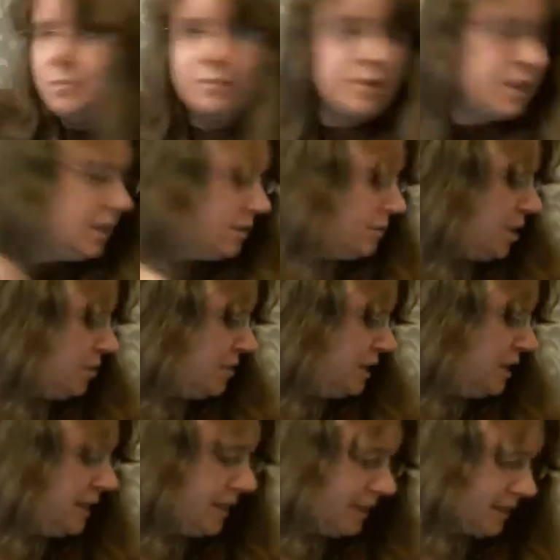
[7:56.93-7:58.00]
but at the moment
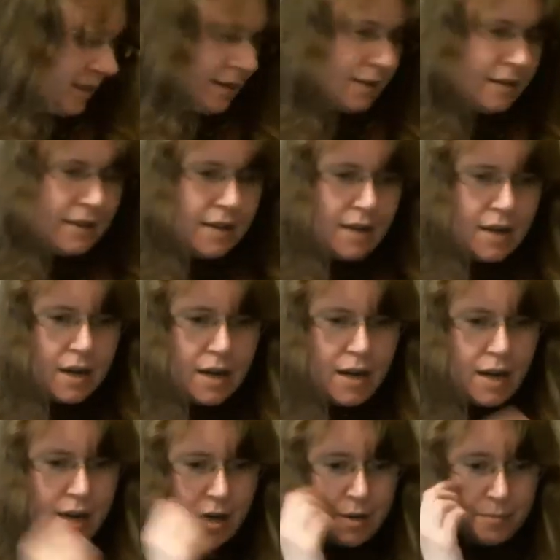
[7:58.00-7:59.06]
it isn't.
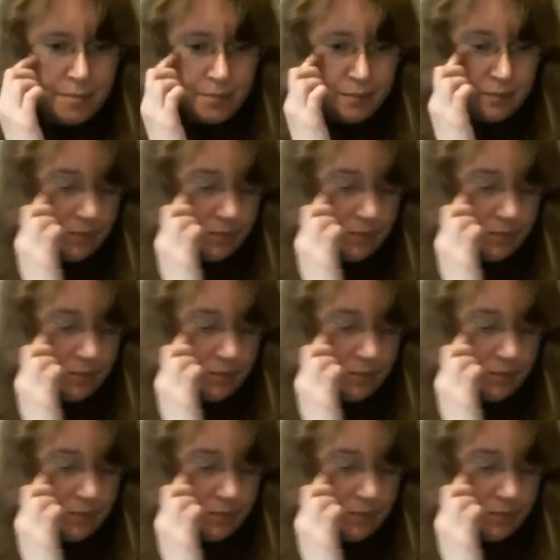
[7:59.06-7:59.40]
Then